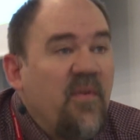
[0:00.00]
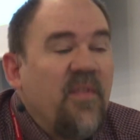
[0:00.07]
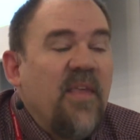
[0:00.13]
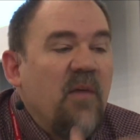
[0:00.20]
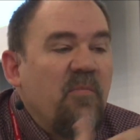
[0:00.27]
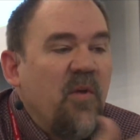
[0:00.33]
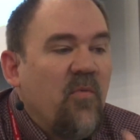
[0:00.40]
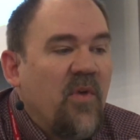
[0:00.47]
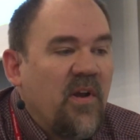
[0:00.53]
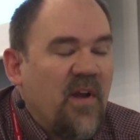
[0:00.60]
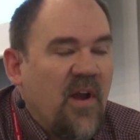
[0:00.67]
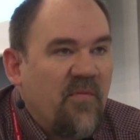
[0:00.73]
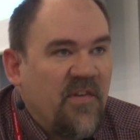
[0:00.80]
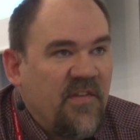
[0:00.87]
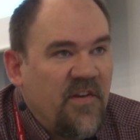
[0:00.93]
That'd be one
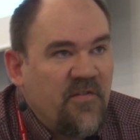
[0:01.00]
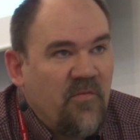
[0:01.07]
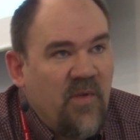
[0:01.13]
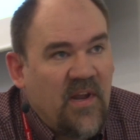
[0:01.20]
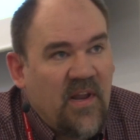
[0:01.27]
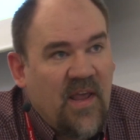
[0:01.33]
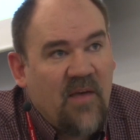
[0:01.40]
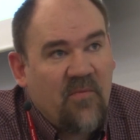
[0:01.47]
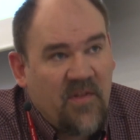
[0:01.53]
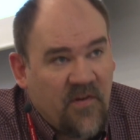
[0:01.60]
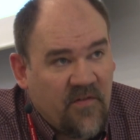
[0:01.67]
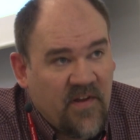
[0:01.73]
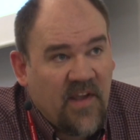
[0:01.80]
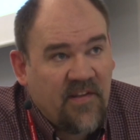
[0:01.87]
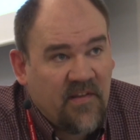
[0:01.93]
conversation we can have with your
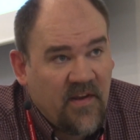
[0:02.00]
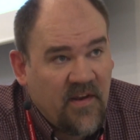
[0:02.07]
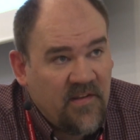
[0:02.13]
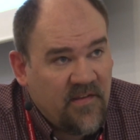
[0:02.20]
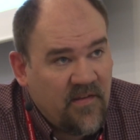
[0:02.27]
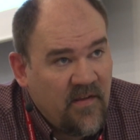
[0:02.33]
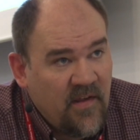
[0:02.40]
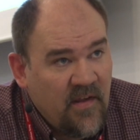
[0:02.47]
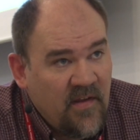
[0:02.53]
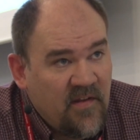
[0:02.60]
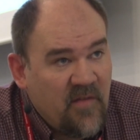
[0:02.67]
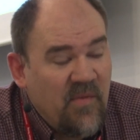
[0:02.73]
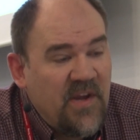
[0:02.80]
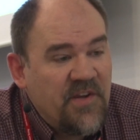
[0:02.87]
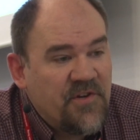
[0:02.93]
test leads
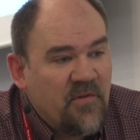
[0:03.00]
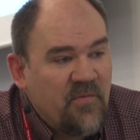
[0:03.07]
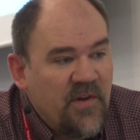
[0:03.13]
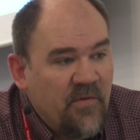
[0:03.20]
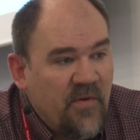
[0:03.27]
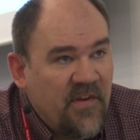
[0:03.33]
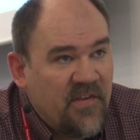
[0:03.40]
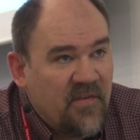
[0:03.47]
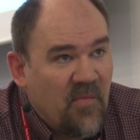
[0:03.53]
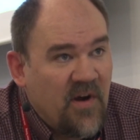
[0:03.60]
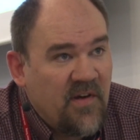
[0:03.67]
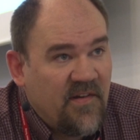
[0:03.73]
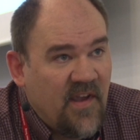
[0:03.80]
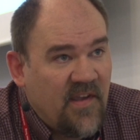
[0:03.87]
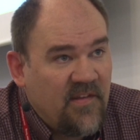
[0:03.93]
to make sure we're doing
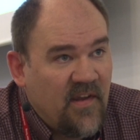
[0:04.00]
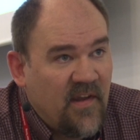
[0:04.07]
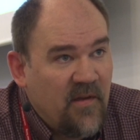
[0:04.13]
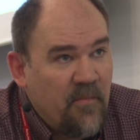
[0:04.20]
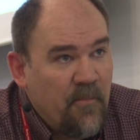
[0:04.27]
smart testing.